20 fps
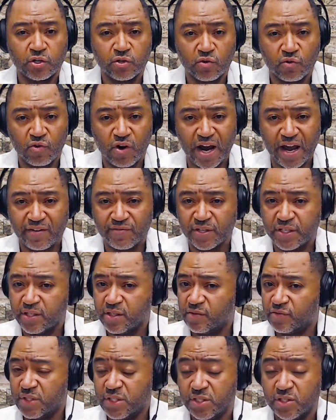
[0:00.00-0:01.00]
gravity
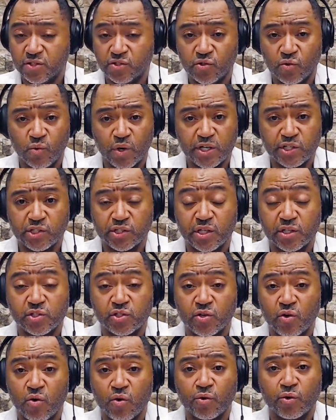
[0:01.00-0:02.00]
of the situation that's
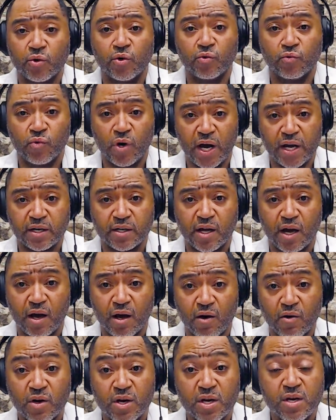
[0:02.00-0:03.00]
going on right
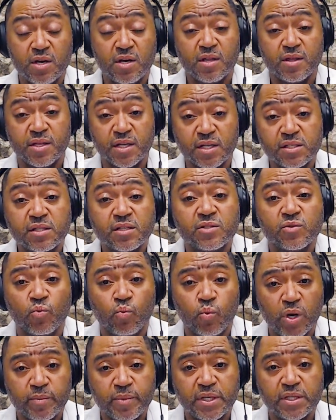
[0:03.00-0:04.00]
now. This is
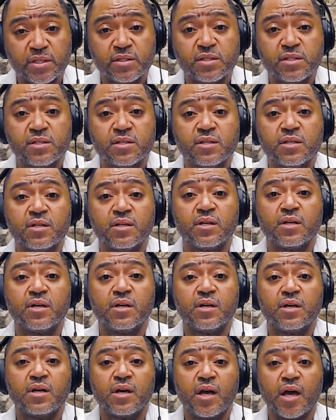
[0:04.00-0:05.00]
Women's
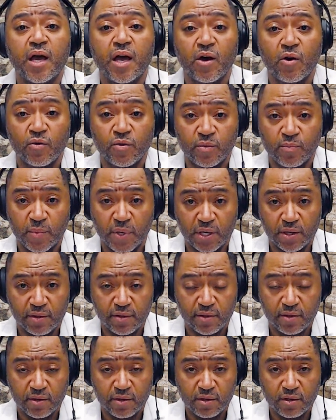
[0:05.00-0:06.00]
Health Month.
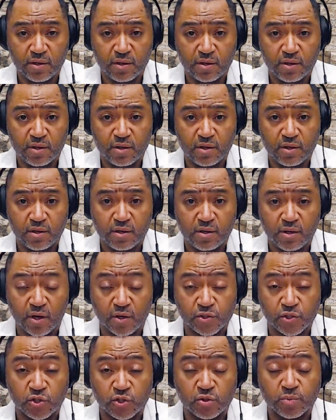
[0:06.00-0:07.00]

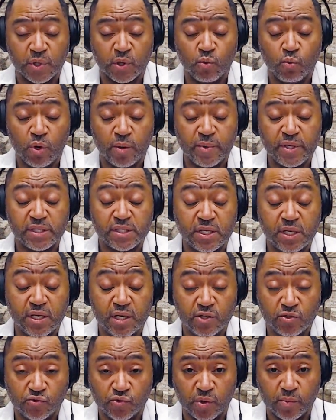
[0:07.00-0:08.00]
Women's
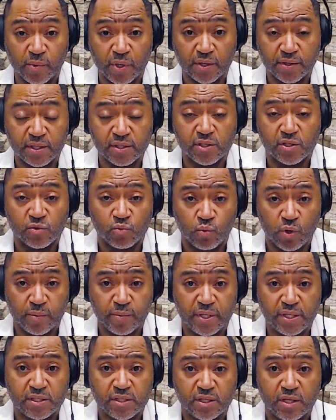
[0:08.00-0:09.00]
History Month. This is
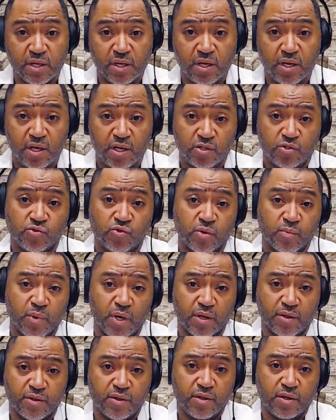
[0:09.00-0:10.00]
Women's History
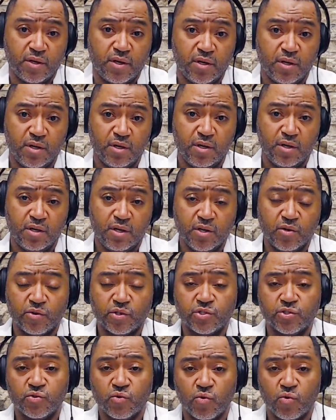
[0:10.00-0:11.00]
Month here
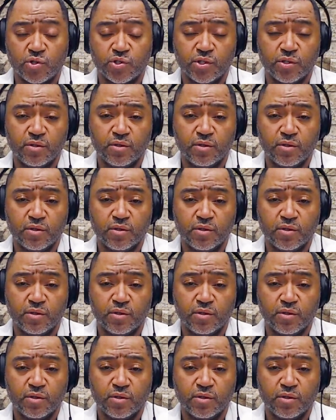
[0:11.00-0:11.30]
in Georgia.